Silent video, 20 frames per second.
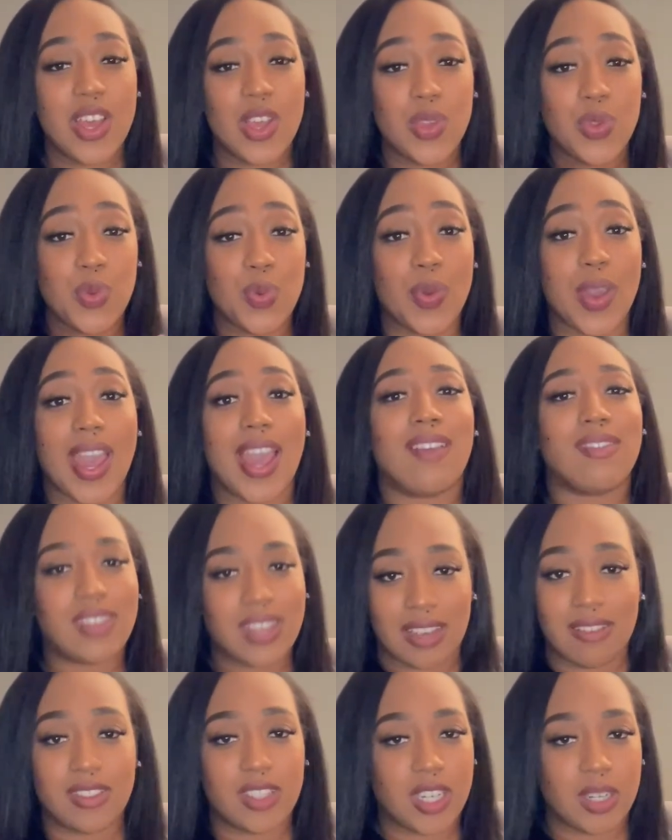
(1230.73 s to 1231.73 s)
You have to
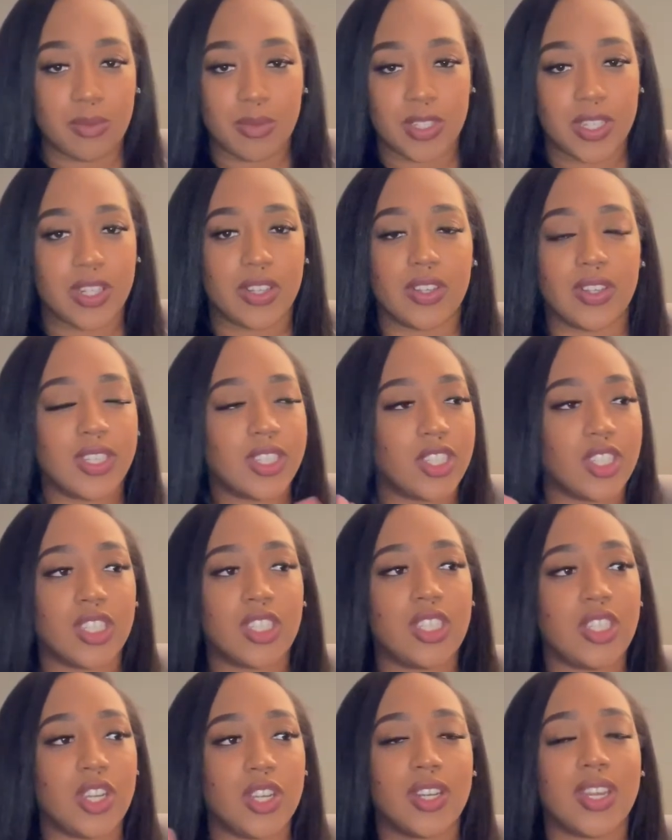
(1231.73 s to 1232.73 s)
have study material. It's just,
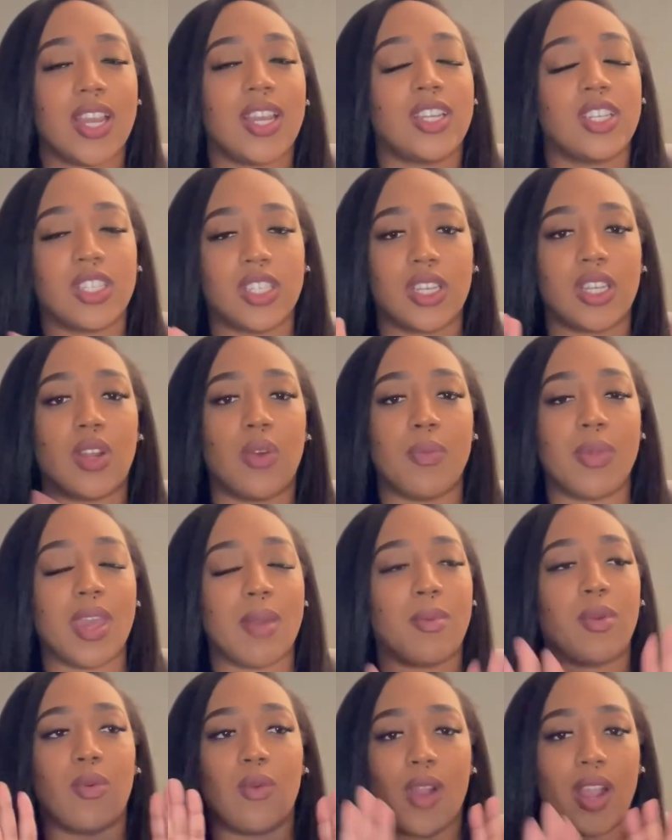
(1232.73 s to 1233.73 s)
you're not just going to be able
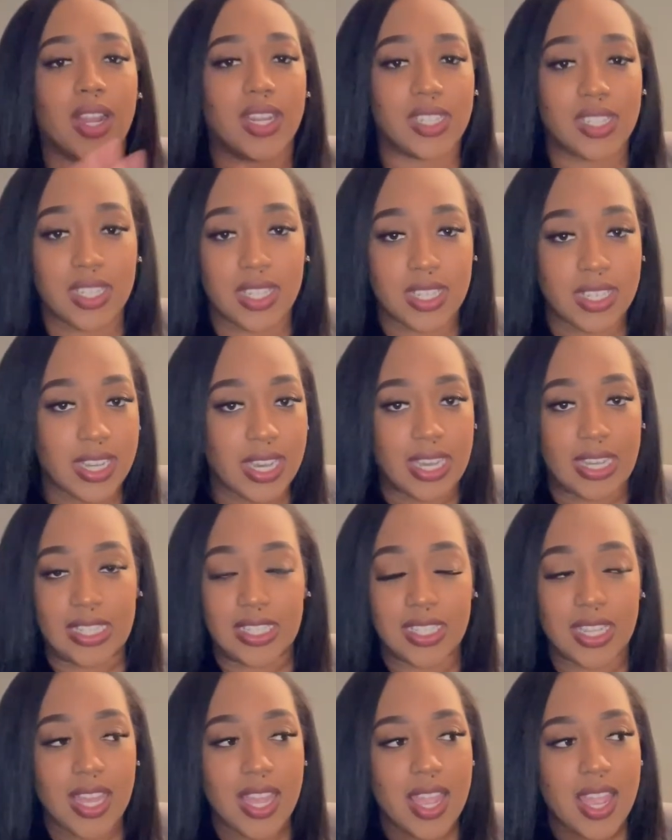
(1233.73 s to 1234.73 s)
to walk into the test
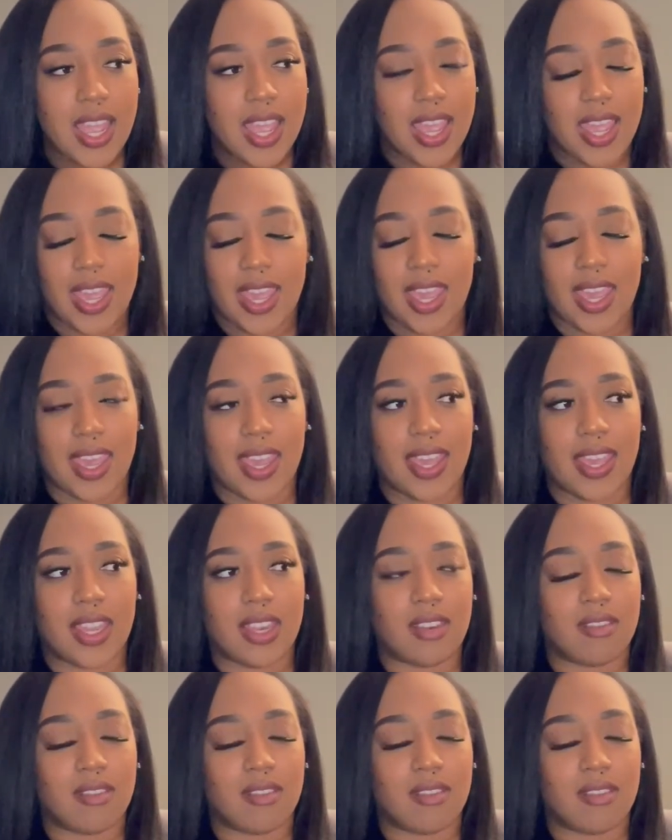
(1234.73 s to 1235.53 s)
and